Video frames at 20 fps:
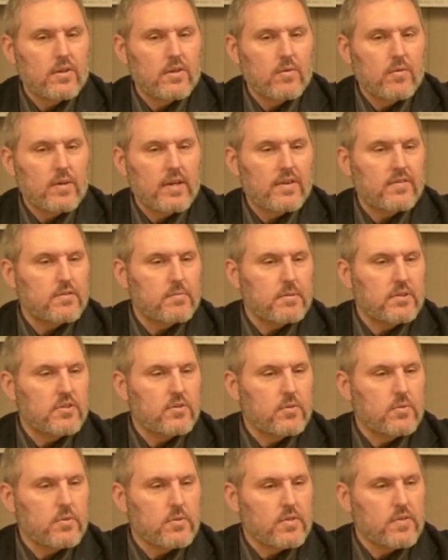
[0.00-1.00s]
We have to be
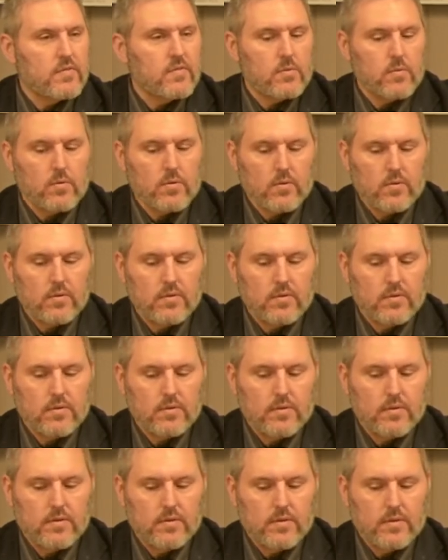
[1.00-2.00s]
doers of the word.
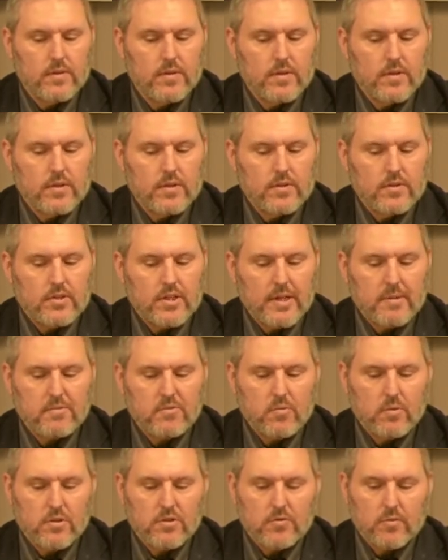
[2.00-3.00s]
James
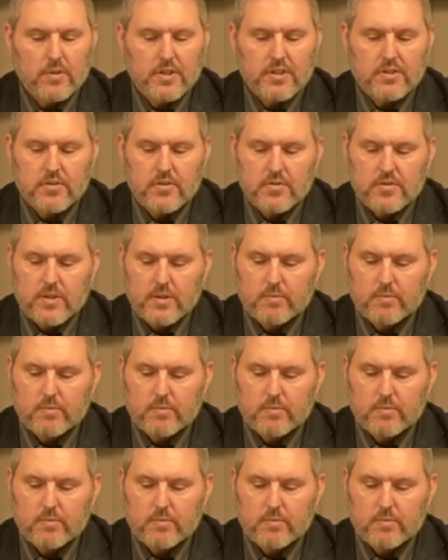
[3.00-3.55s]
1.22 says,